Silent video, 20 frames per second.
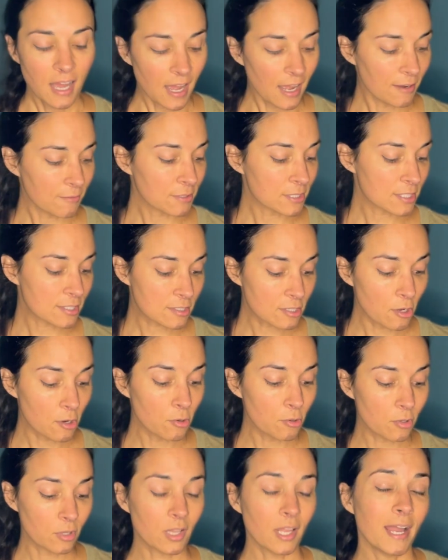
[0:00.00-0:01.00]
I was
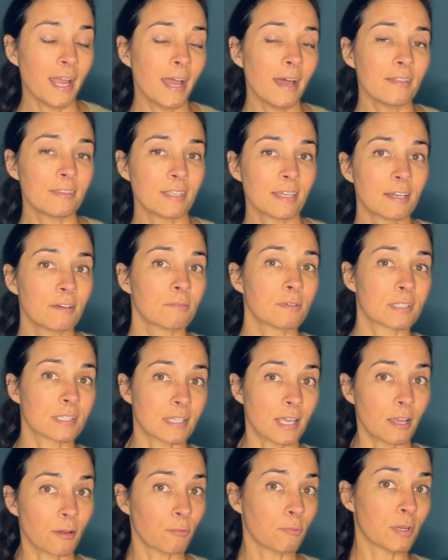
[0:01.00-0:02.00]
so glad that it
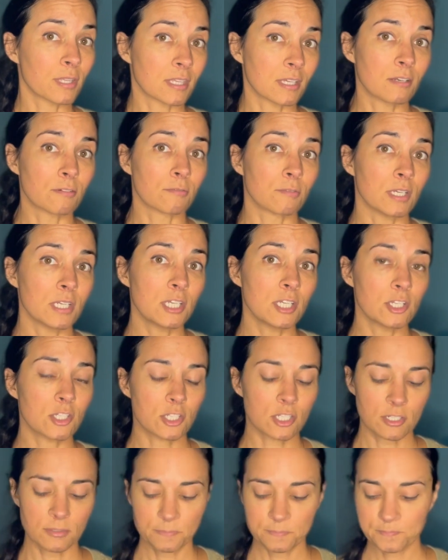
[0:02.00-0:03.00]
was like within
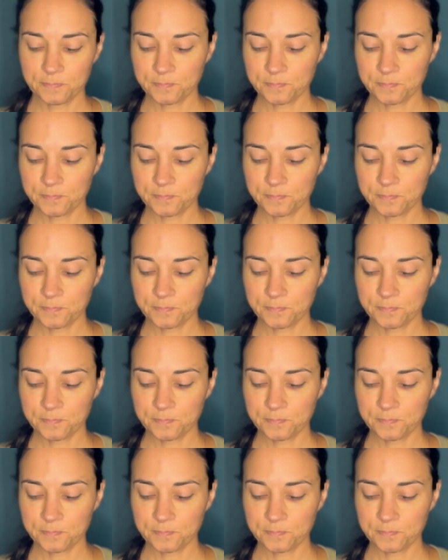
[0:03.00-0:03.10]
reach.